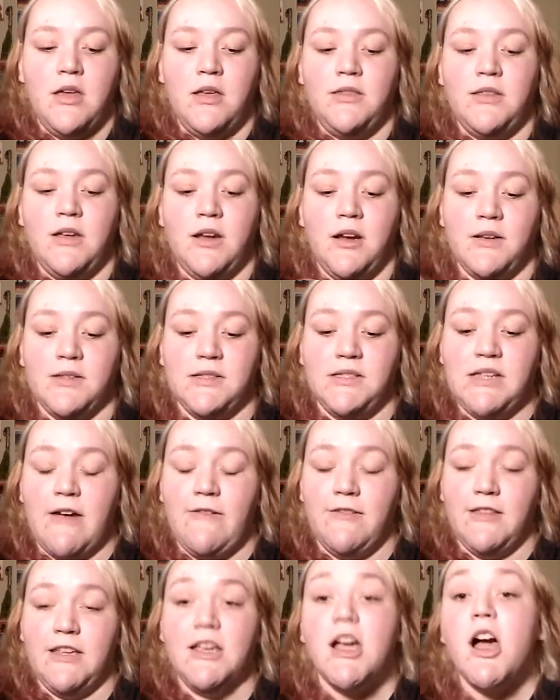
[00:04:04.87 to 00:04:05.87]
There's
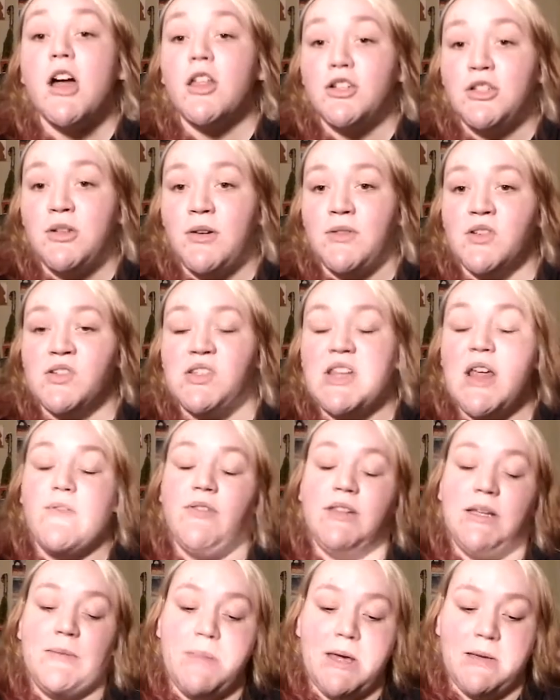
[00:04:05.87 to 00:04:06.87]
definitely color to it, there's
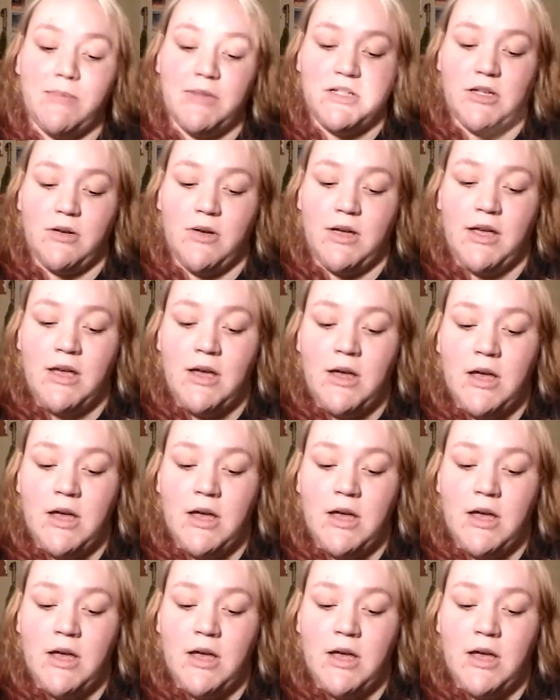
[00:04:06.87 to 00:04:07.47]
definitely pigment to it.